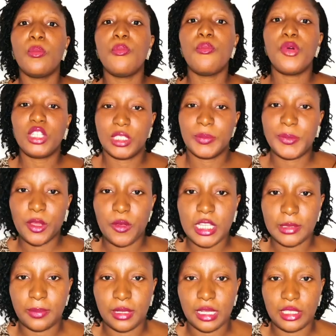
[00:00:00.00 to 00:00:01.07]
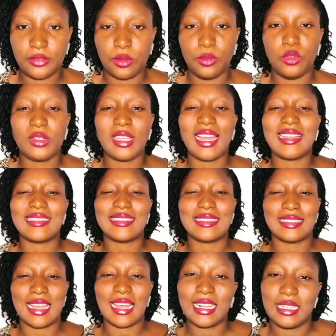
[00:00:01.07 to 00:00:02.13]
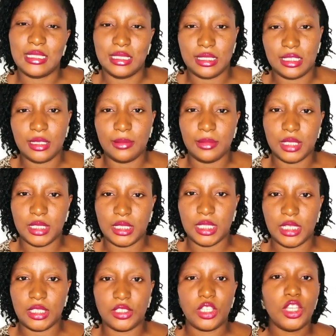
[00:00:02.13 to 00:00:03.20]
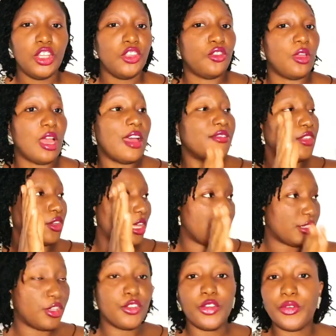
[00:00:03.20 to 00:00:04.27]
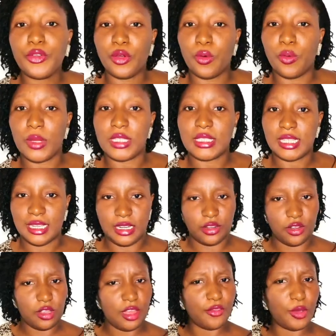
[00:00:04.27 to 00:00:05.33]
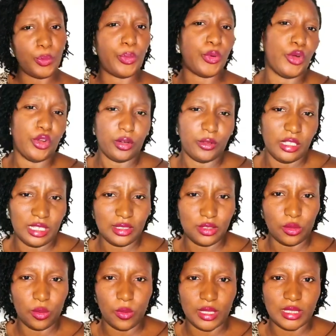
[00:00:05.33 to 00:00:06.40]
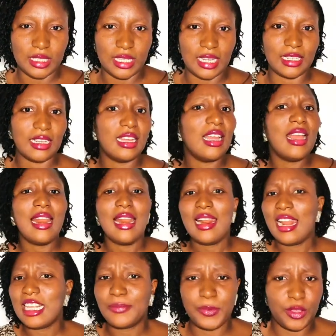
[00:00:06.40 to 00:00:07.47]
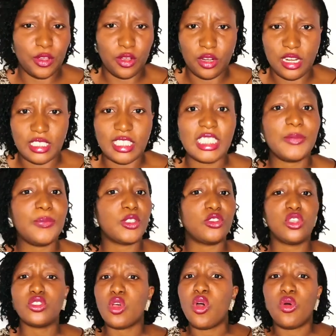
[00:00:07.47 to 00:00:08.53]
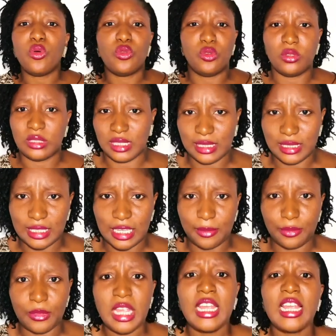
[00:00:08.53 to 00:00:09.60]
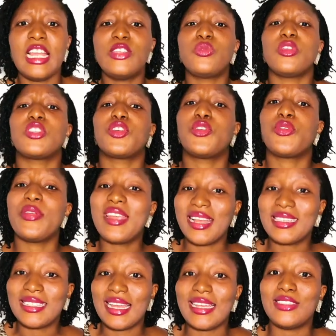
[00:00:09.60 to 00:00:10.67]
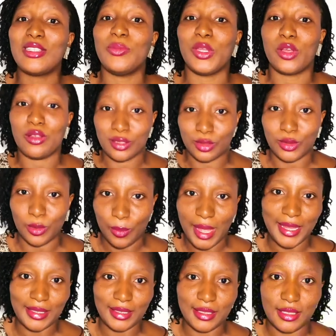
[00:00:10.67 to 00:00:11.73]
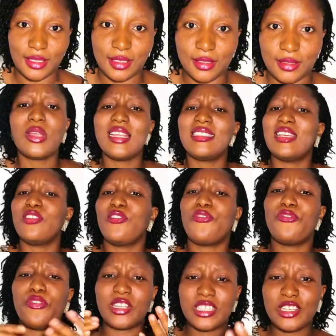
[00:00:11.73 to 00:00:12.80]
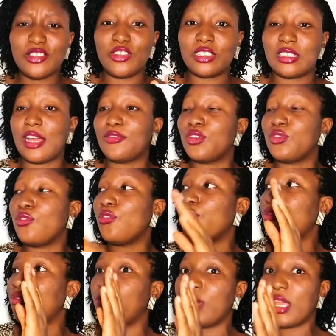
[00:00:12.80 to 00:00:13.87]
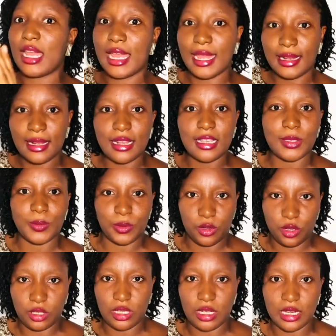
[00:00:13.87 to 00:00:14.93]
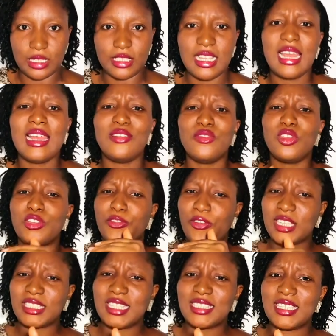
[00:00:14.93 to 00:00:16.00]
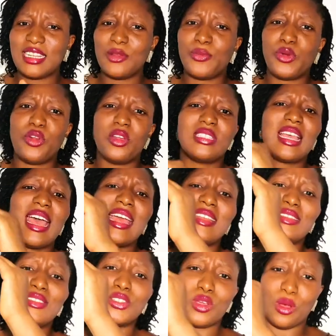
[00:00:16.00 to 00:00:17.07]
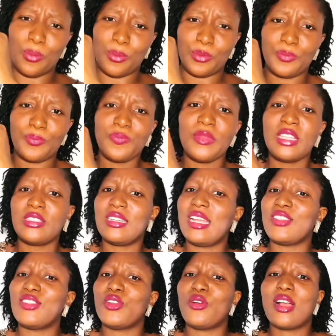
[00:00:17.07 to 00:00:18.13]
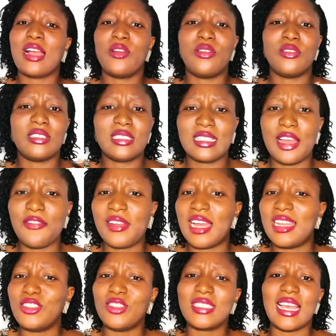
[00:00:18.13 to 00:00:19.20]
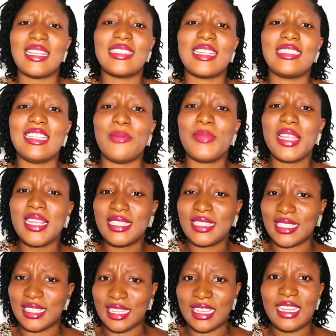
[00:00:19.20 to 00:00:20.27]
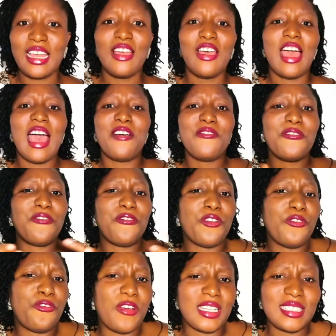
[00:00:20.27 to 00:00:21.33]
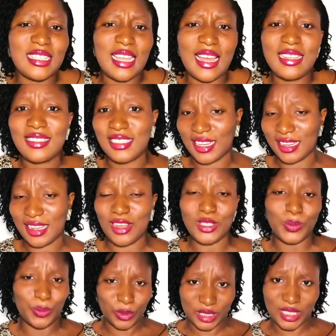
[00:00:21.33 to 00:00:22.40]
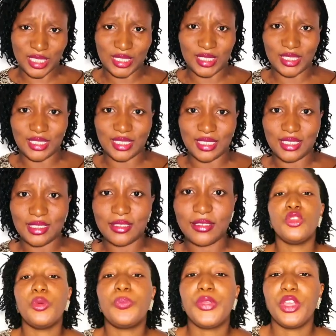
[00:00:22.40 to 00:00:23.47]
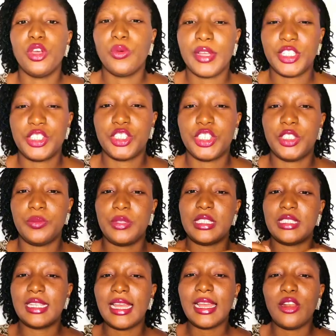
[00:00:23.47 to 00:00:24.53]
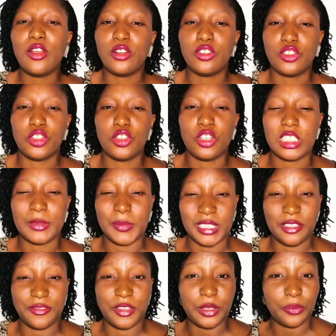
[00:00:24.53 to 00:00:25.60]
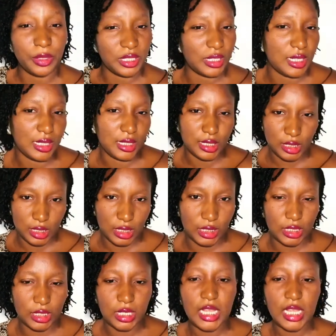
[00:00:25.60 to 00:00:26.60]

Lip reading: Most POS platforms look exactly the same these days. You have the category on one side and you have the product list on one side. Let's be honest, it must not all look the same. It was created to be customized. So instead of forcing your staff to go through endless product lists, those fastest selling products are at the top so that your staff can just access them easily and for faster checkout processes. Your POS should be tailored to your specific business need.